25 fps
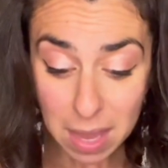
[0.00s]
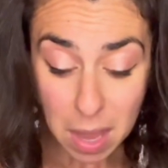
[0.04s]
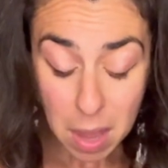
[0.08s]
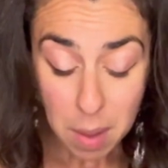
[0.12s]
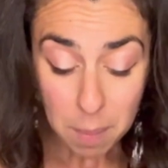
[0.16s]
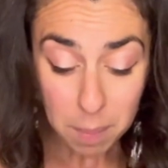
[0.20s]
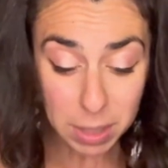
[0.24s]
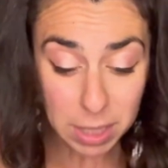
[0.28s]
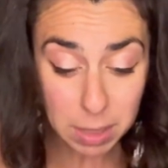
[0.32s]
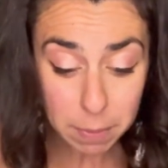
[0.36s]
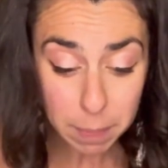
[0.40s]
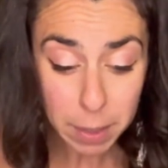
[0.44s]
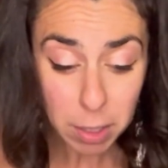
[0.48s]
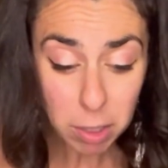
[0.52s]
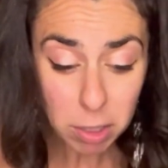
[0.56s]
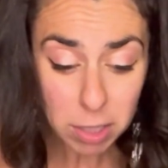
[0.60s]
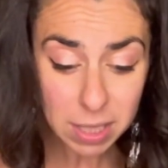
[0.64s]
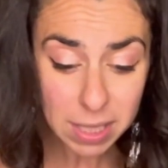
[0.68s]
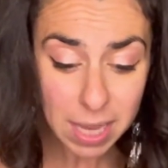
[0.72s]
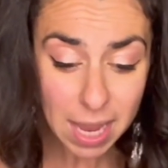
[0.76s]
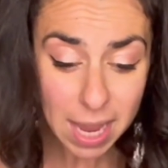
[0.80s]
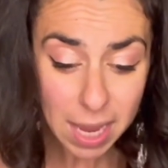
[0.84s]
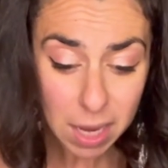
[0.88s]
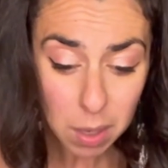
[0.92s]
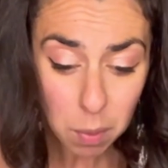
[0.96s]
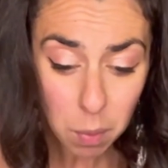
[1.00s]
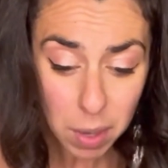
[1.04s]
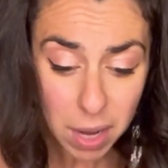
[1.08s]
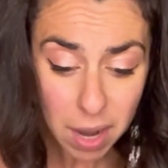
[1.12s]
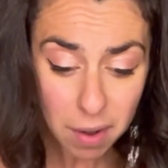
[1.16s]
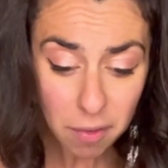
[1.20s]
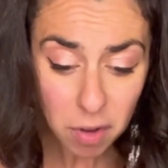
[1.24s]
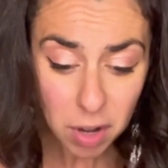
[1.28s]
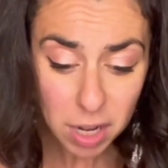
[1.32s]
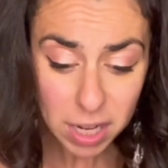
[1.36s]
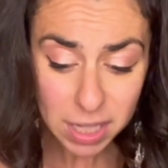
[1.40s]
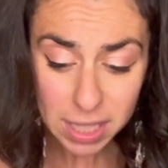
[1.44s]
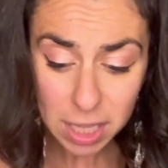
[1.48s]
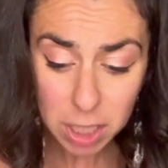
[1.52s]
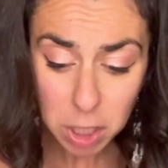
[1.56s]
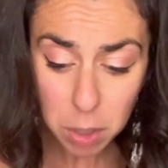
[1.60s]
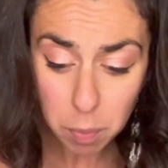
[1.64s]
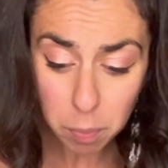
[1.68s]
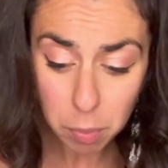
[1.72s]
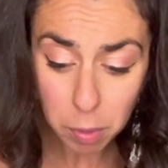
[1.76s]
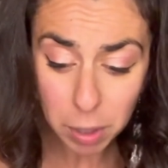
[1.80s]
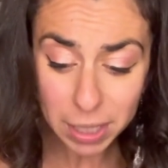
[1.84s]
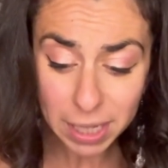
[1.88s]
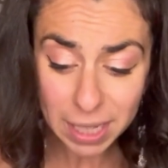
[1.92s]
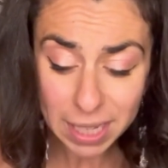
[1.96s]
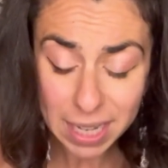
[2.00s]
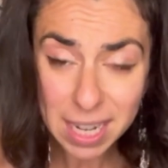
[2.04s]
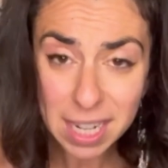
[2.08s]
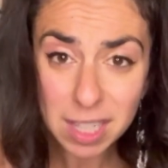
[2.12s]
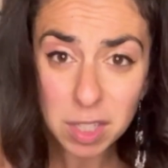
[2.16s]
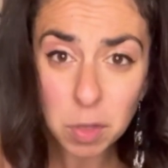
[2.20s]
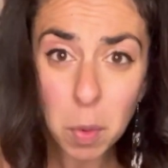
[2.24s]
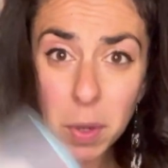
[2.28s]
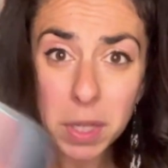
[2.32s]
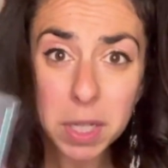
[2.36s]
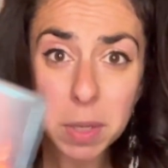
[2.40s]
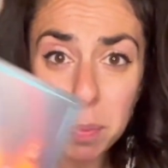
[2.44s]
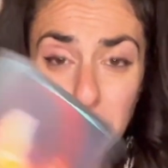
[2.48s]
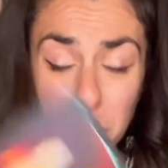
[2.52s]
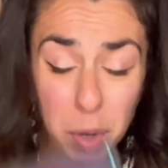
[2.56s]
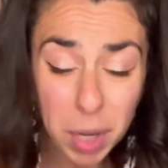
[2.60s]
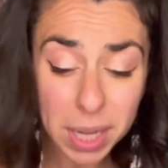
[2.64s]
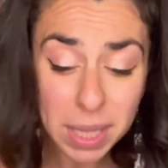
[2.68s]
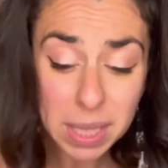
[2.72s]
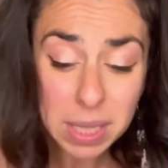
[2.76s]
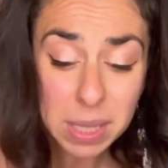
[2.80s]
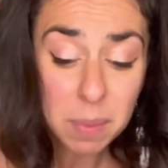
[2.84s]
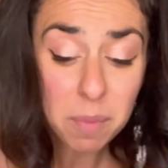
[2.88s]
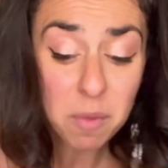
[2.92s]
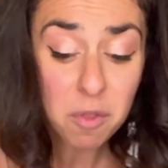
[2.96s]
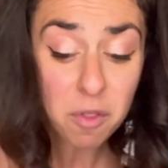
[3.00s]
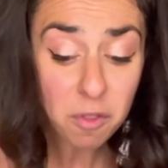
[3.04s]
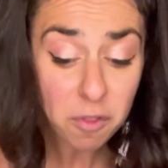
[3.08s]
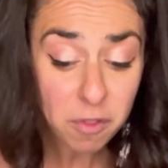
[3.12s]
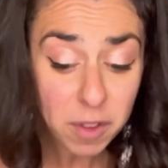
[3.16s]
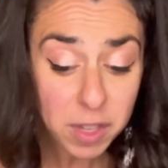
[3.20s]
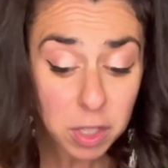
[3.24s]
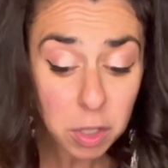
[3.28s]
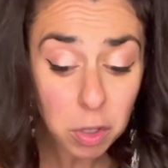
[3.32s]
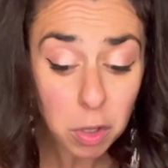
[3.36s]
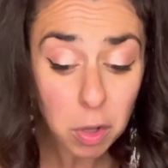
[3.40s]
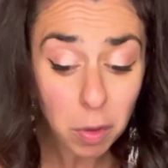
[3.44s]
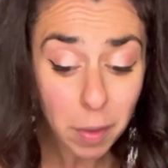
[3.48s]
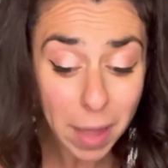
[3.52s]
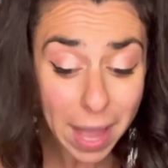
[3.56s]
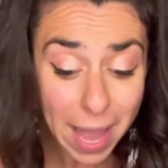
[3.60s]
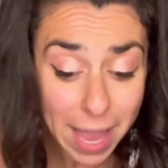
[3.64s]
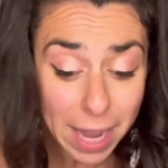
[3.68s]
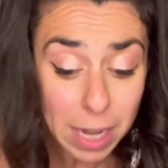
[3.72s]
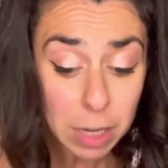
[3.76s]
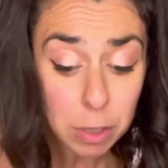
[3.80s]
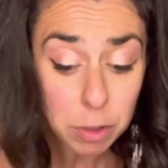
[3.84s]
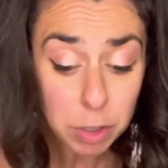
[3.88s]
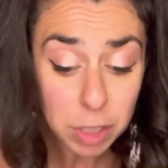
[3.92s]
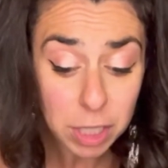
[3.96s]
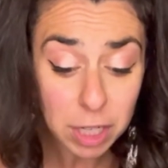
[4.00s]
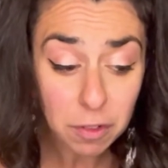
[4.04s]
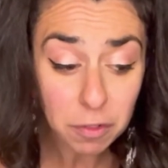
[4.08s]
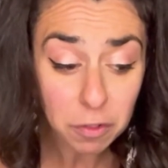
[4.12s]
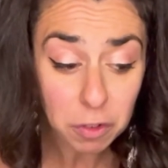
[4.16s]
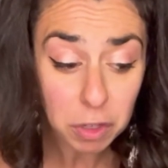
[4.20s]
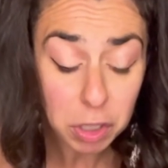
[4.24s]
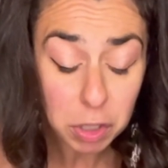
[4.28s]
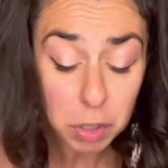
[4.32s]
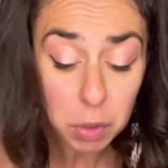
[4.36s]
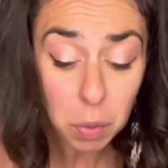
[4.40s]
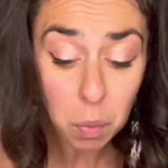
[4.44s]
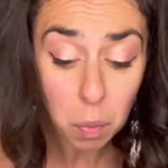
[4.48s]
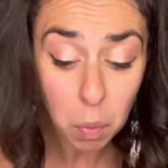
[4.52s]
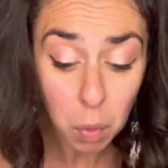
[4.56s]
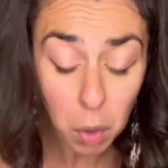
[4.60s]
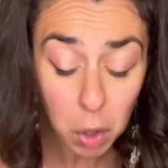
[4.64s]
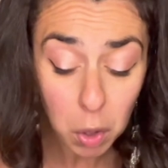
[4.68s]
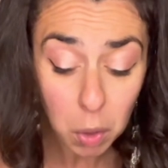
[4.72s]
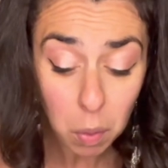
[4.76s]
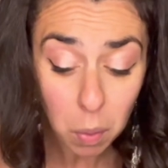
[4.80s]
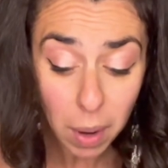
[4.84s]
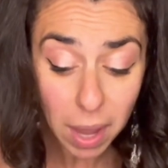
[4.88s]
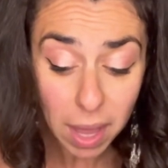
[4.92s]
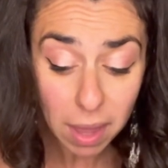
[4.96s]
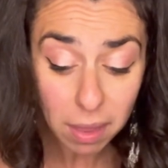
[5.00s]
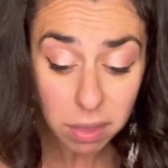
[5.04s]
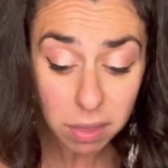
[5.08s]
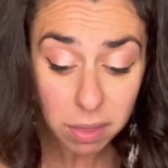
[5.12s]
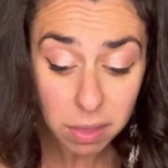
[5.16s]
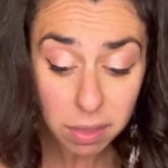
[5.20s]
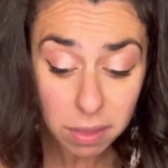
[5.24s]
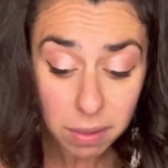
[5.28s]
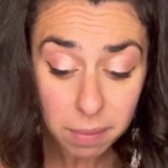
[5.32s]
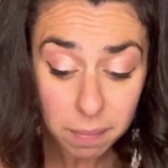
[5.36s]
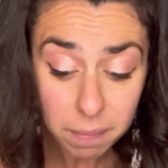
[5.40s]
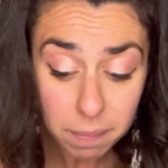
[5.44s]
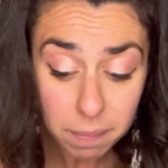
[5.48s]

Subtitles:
But Spirit's saying whatever it is that you're bringing in, it's going to bring in some physical energy for you to work with.